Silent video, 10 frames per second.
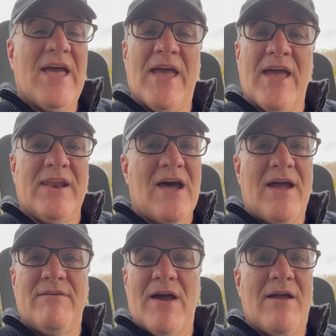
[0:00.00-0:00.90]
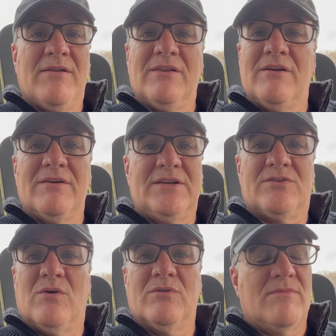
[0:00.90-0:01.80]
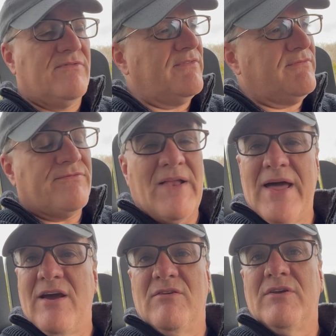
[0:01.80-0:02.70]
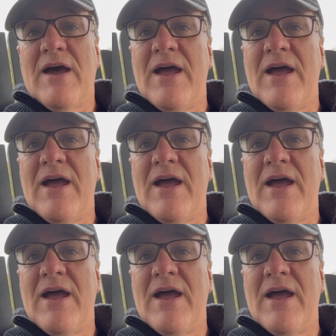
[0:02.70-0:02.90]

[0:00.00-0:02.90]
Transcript: And I literally told them flat out,